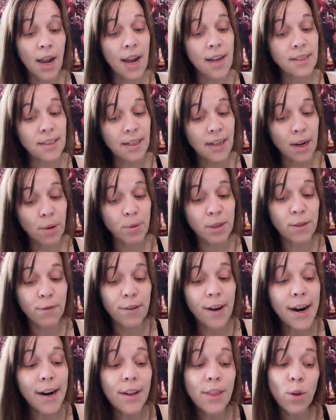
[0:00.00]
As the day was
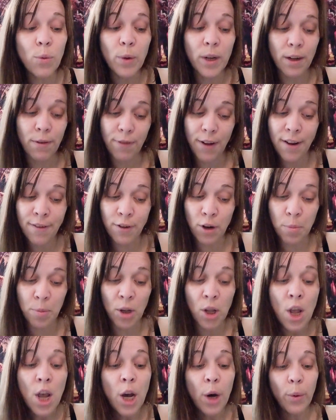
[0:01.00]
fair and the wind
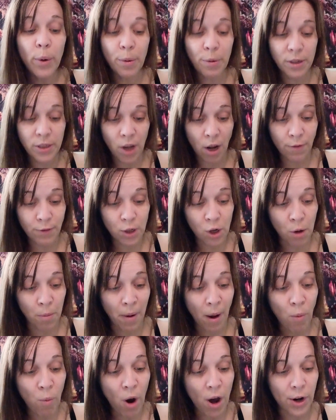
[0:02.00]
favorable, we resolved to go
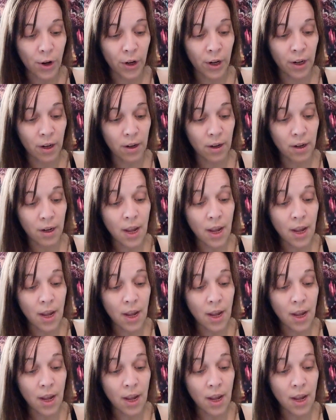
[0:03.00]
by water.